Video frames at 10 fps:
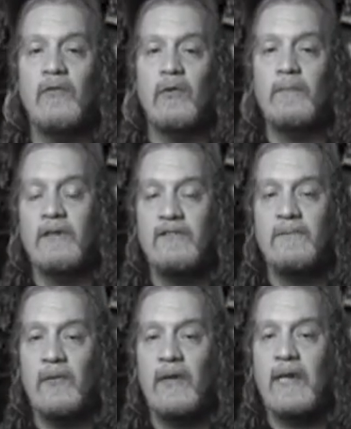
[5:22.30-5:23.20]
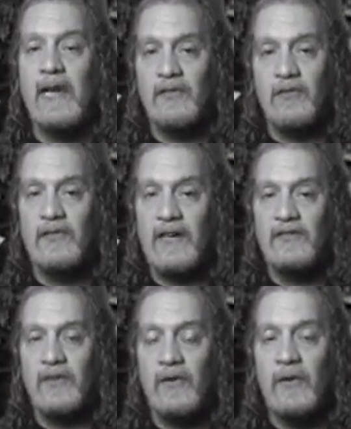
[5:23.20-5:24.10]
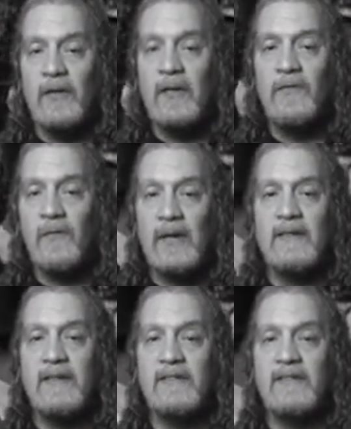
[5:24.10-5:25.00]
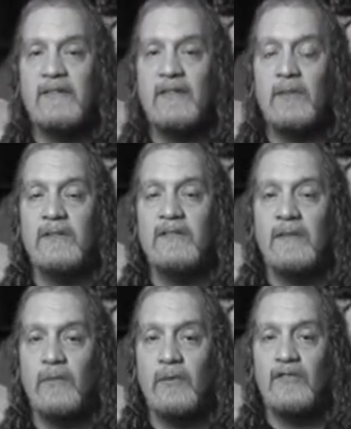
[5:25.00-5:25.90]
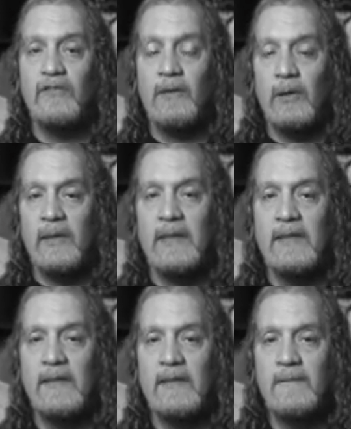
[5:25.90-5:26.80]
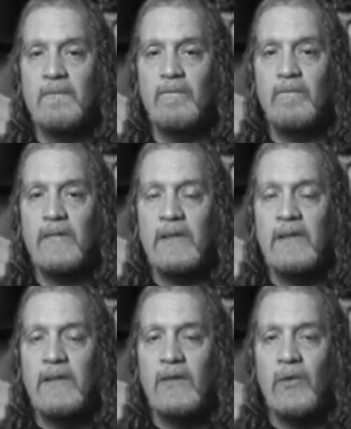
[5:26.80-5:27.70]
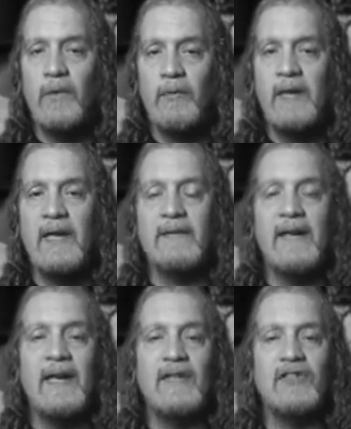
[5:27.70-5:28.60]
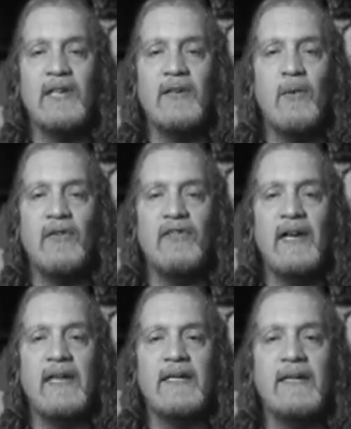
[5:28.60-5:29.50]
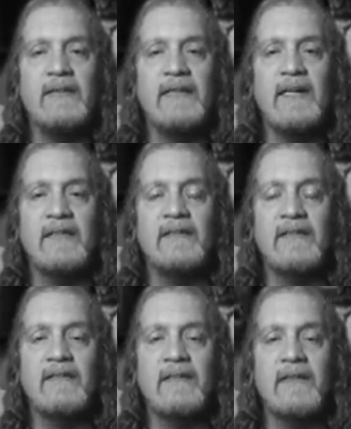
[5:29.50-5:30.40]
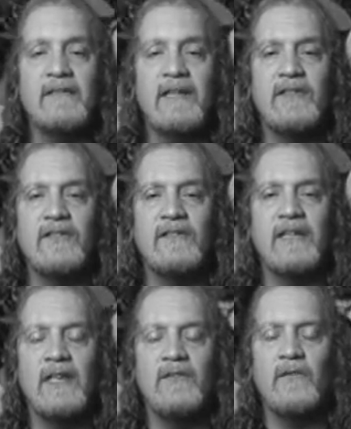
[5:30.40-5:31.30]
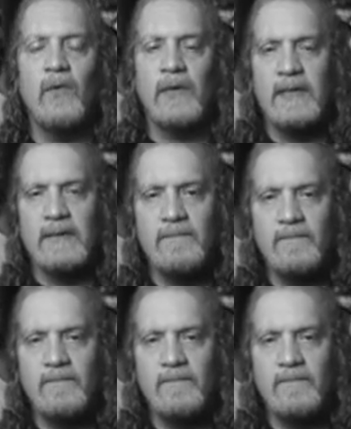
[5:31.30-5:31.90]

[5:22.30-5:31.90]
for a Best Supporting Actress Oscar for 1961's Summer and Smoke. Una Merkel died on January 2, 1986 in Los Angeles, California.